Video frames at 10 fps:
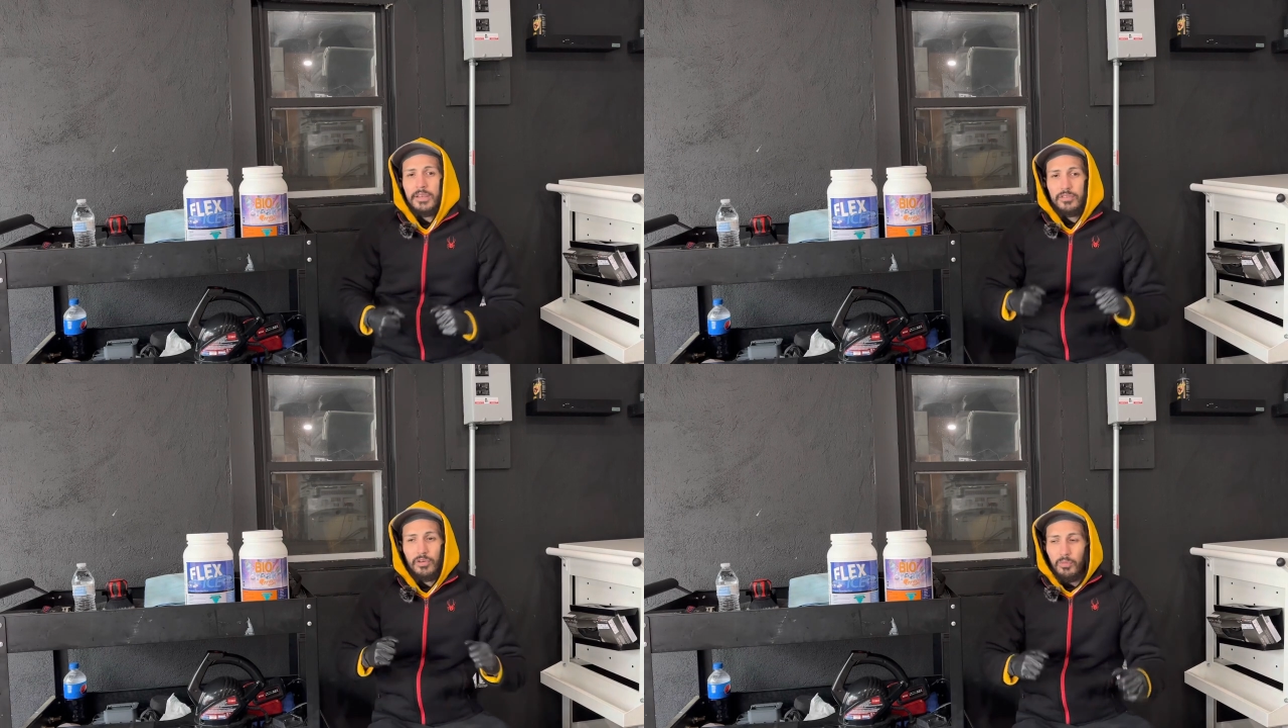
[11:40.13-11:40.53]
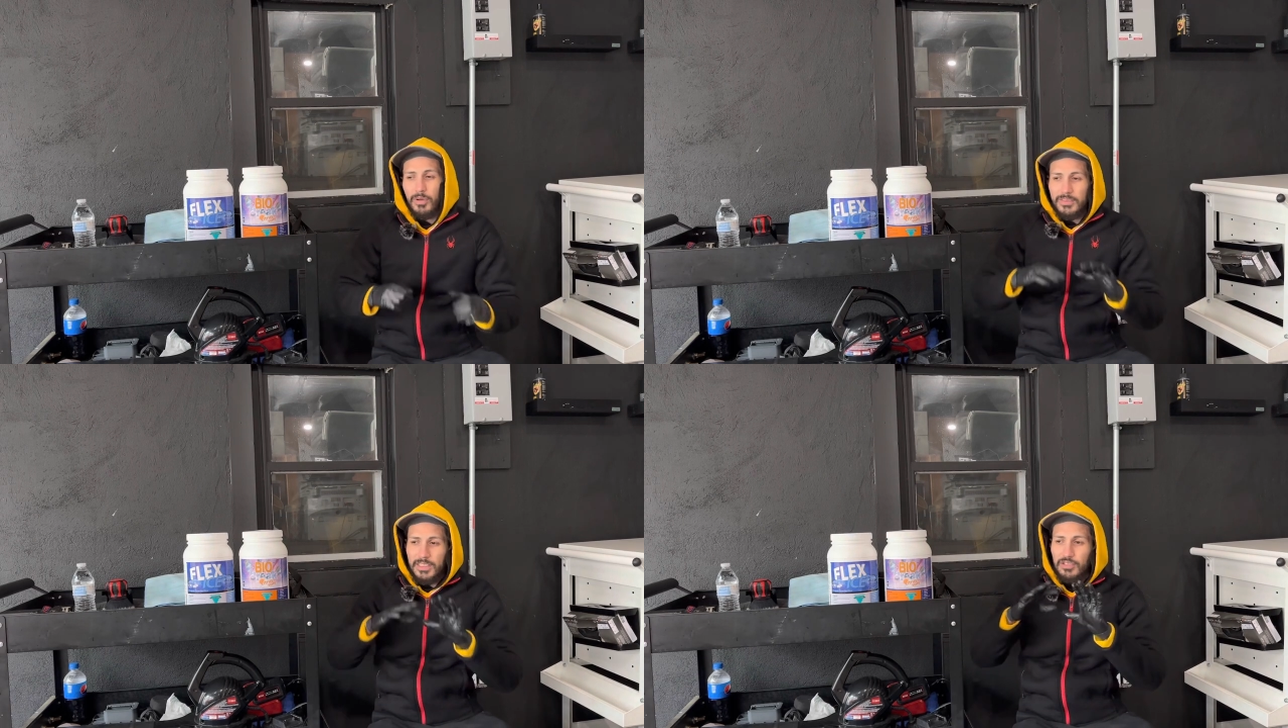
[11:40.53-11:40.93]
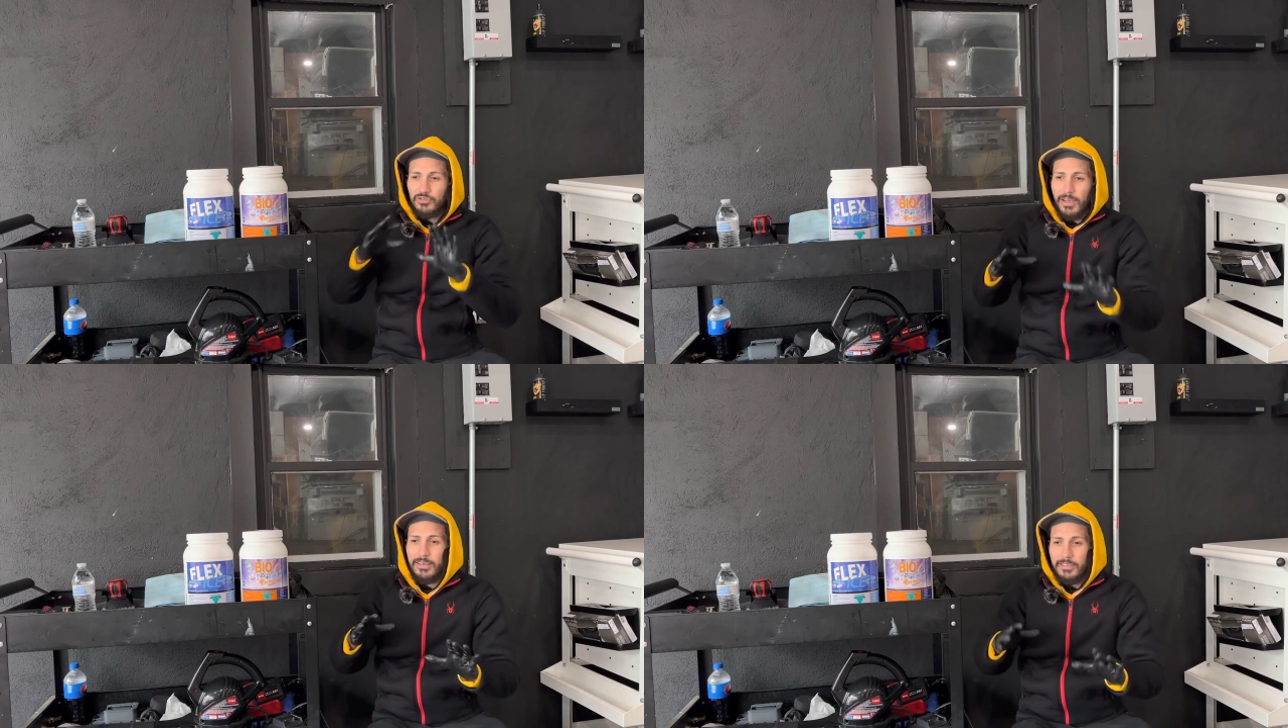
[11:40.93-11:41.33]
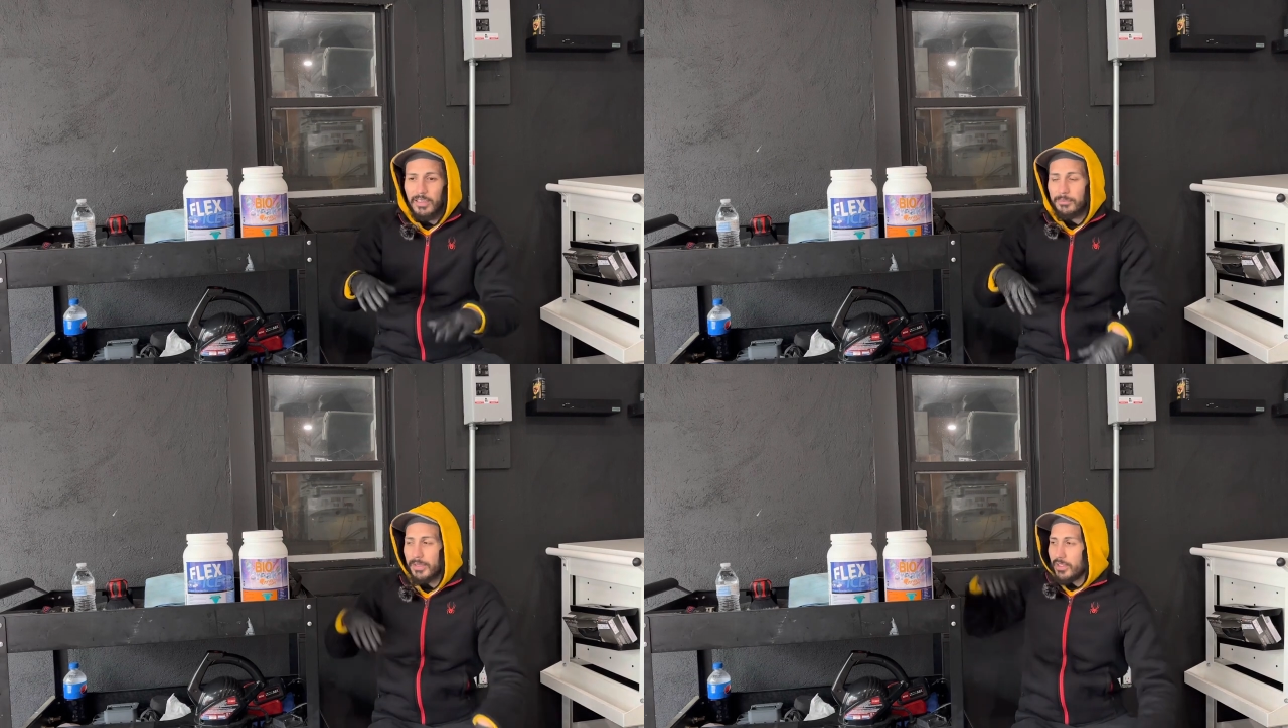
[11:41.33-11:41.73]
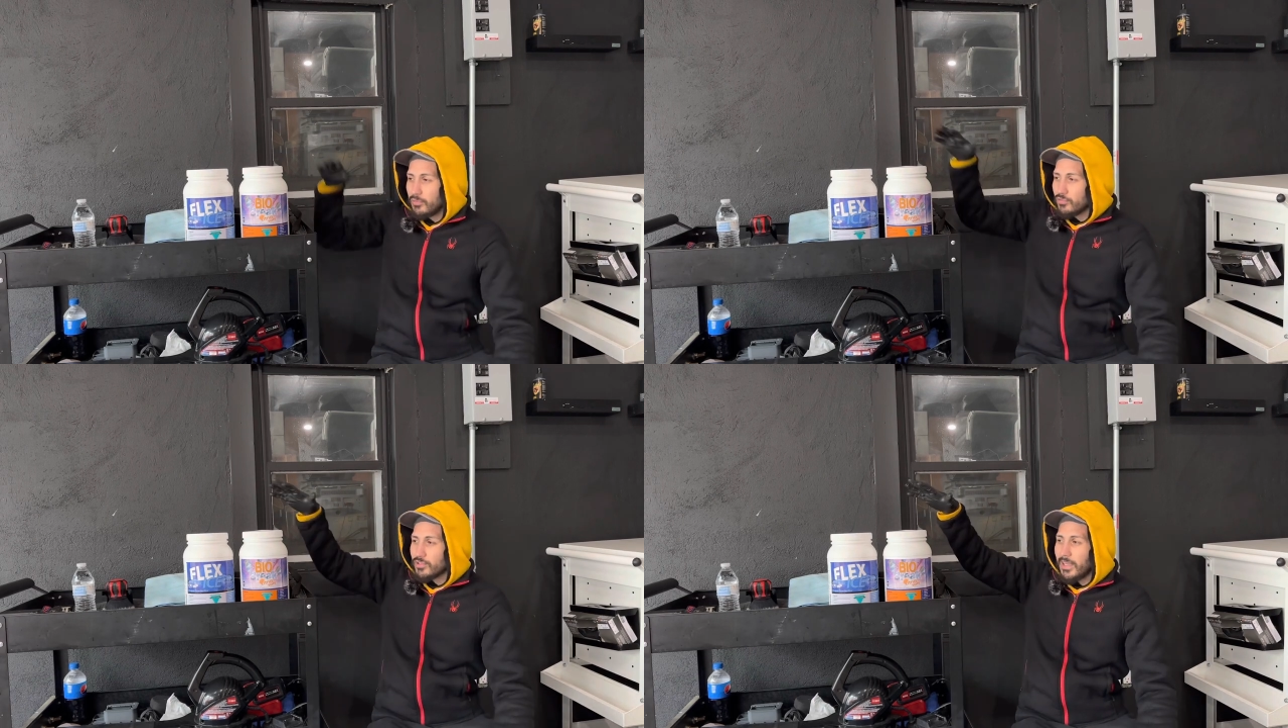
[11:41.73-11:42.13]
So once it dries up, it
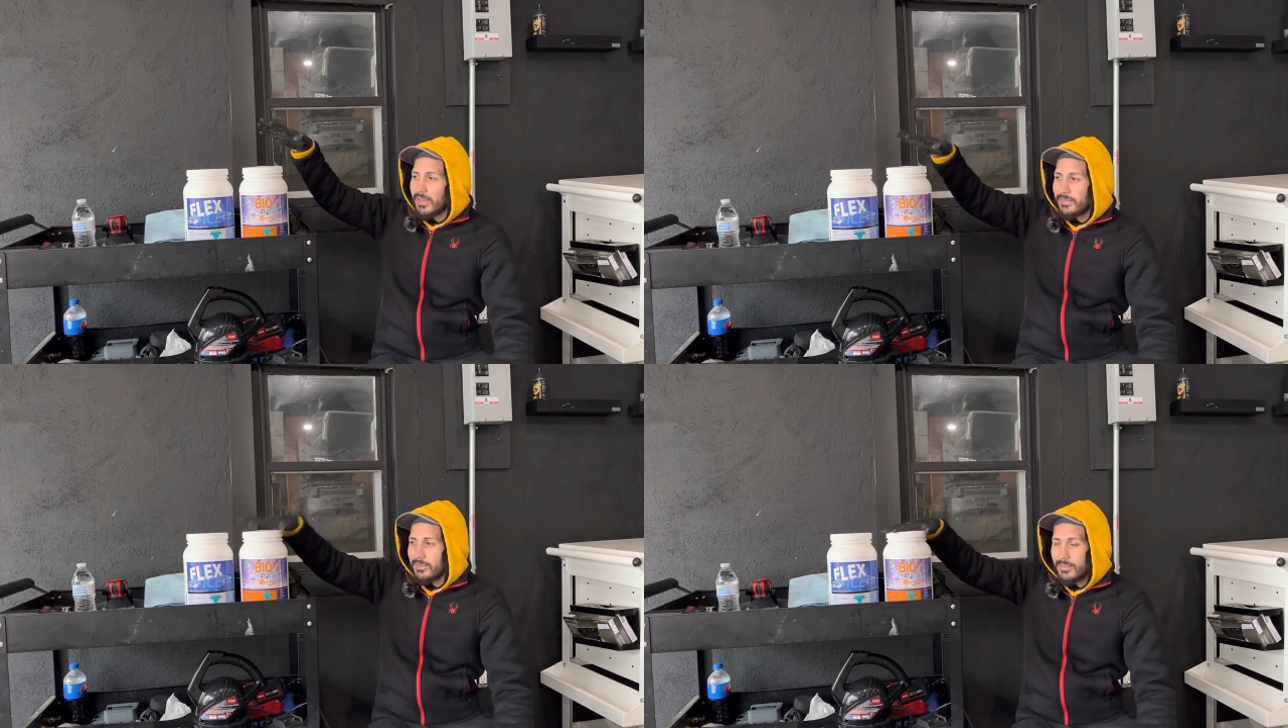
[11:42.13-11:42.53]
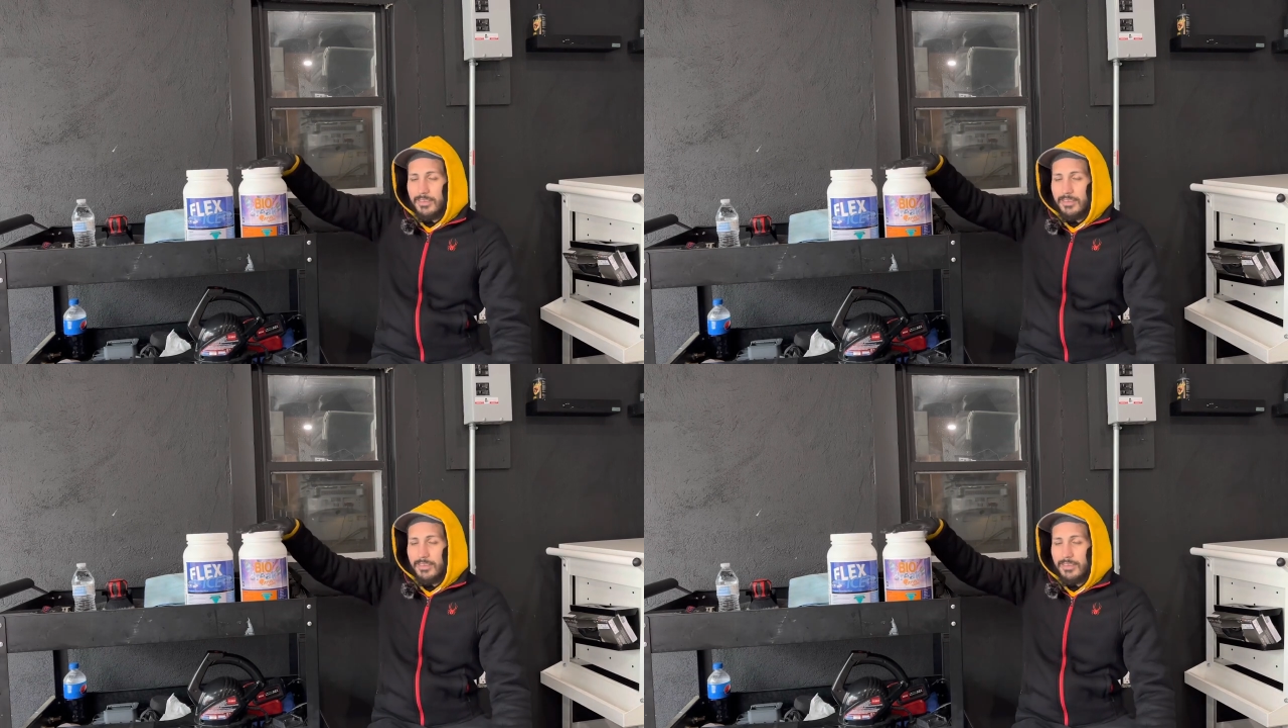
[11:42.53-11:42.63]
neutralizes